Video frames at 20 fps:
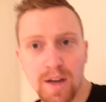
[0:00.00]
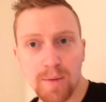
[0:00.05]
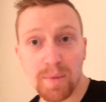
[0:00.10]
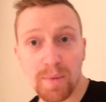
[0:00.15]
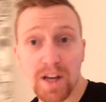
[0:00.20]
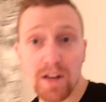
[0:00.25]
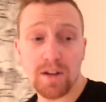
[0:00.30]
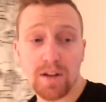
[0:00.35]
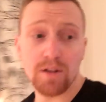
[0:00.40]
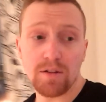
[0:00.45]

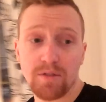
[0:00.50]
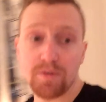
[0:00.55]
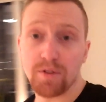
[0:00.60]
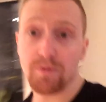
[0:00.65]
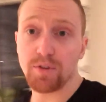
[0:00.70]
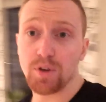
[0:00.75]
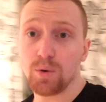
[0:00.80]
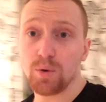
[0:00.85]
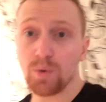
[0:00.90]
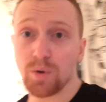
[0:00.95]
make a little
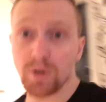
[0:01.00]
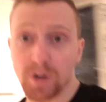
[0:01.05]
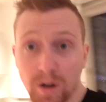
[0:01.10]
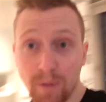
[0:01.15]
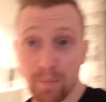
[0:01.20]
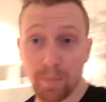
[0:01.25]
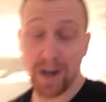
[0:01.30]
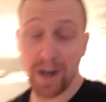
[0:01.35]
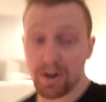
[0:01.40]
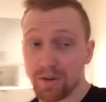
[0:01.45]
review,
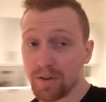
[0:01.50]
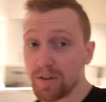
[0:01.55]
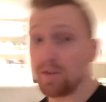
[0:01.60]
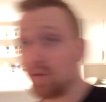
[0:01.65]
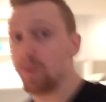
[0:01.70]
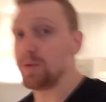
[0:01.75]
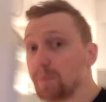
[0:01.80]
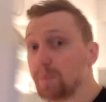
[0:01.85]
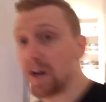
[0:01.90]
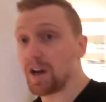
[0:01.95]
compare it
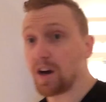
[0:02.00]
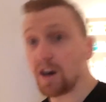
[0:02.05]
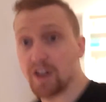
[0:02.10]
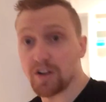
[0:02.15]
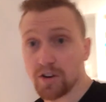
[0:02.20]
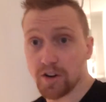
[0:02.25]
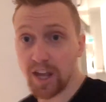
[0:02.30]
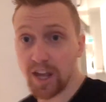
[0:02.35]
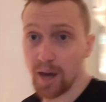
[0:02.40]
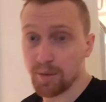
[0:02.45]
to my
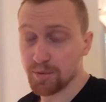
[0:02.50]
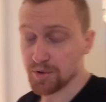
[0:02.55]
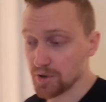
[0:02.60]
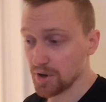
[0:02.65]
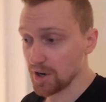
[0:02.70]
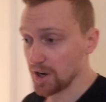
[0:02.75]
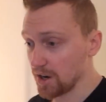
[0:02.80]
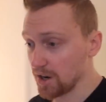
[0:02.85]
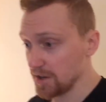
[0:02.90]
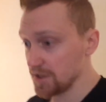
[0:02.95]
other capture
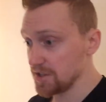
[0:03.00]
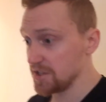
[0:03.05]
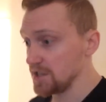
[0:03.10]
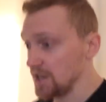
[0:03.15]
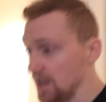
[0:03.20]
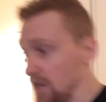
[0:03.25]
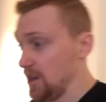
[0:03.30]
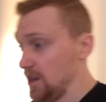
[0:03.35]
cards,